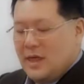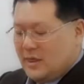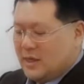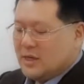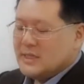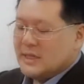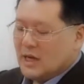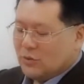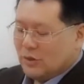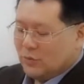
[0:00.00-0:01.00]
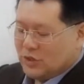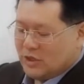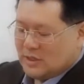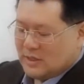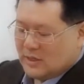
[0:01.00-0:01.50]
Then there's another one, which
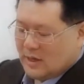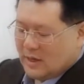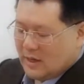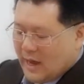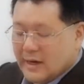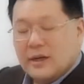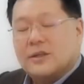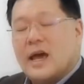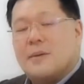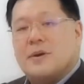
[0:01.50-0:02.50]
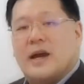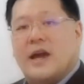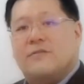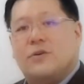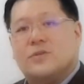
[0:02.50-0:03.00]
is adult
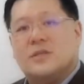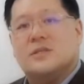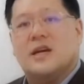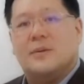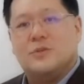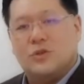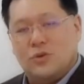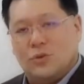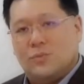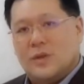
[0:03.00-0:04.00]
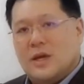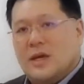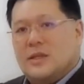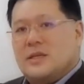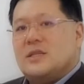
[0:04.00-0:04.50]
hyperkyphosis type 2.
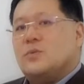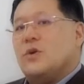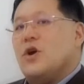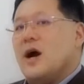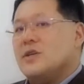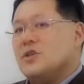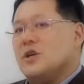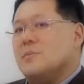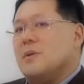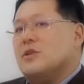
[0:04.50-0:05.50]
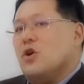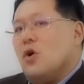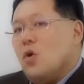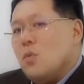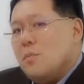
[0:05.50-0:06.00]
This is where you're hunching, but your
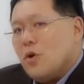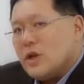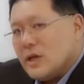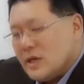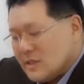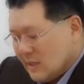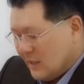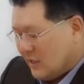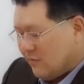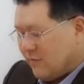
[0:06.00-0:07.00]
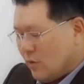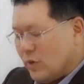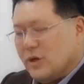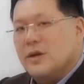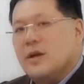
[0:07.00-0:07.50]
whole body is leaning
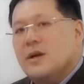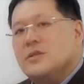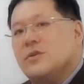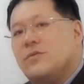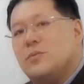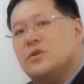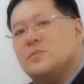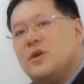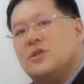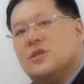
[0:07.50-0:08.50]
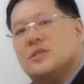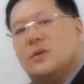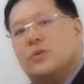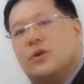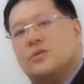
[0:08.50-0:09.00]
forward. So for most patients,
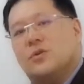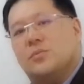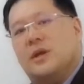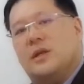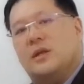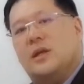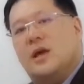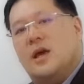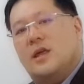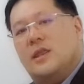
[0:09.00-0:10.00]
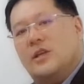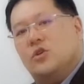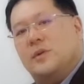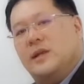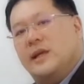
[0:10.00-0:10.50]
that would also mean that
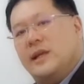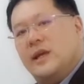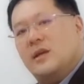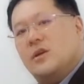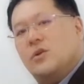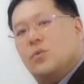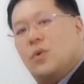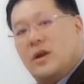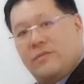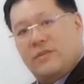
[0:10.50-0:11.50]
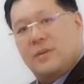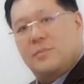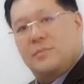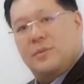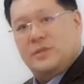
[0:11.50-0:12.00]
you'll be leaning quite a fair
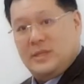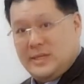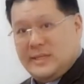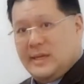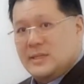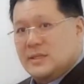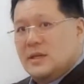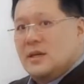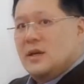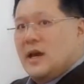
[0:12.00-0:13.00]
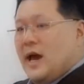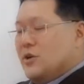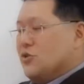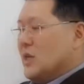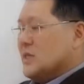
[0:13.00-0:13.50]
distance
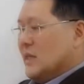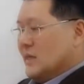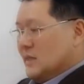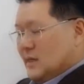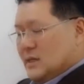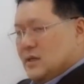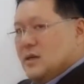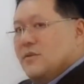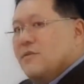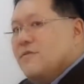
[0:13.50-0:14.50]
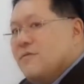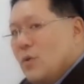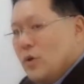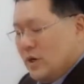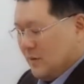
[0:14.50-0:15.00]
and translated
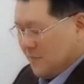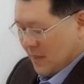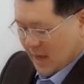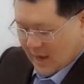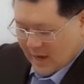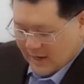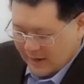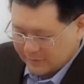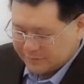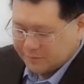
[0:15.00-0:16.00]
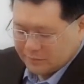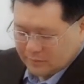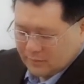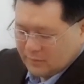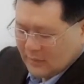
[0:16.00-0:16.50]
forward. Now,
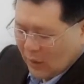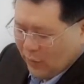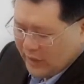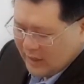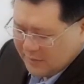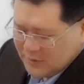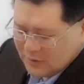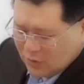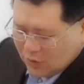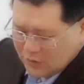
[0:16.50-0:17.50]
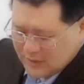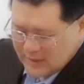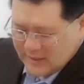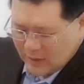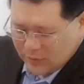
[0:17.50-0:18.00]
when it comes to
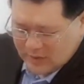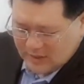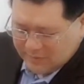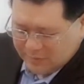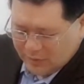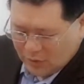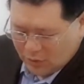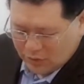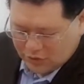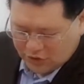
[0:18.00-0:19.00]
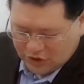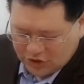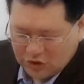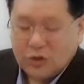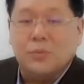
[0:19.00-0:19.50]
scoliosis, that was the
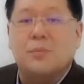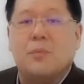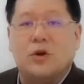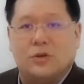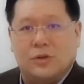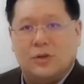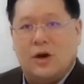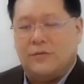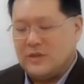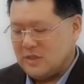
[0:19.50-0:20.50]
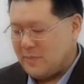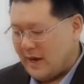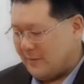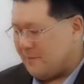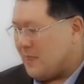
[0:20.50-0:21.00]
traditional model of the
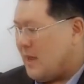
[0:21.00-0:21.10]
spine.